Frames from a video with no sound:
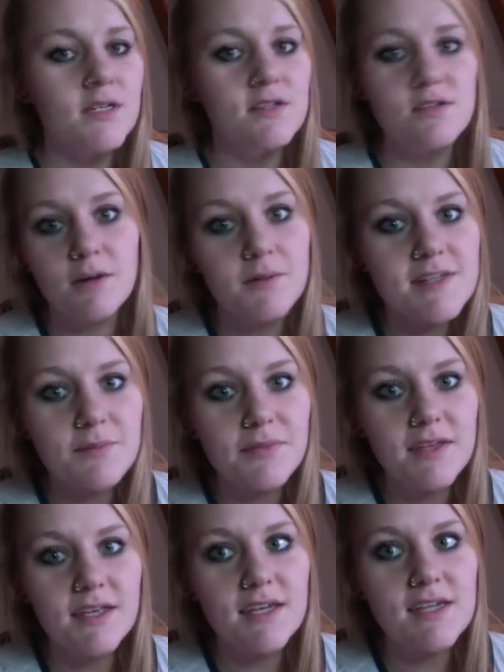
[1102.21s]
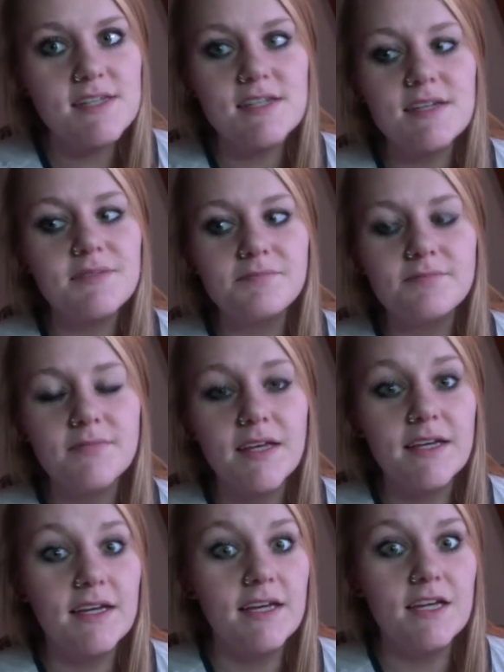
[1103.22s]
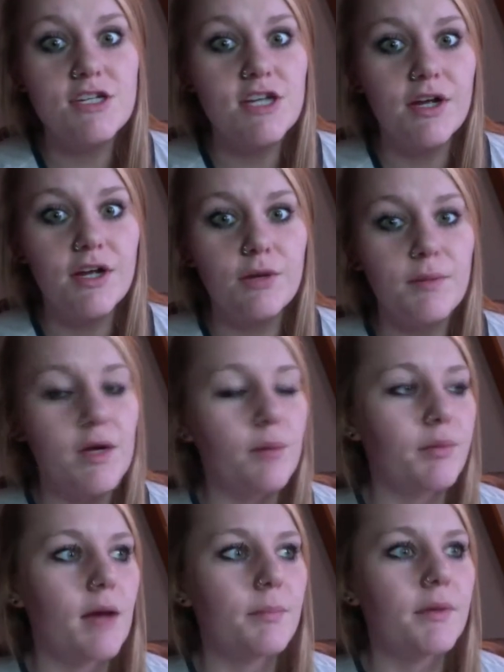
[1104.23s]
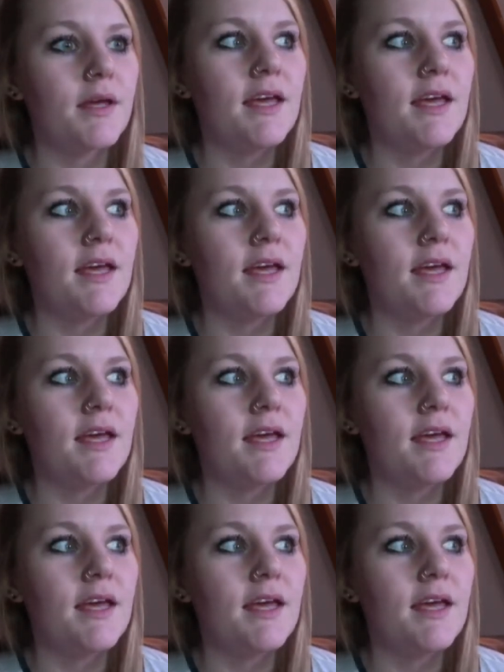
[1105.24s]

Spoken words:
Start with something easy, like again, sharing your meal prep.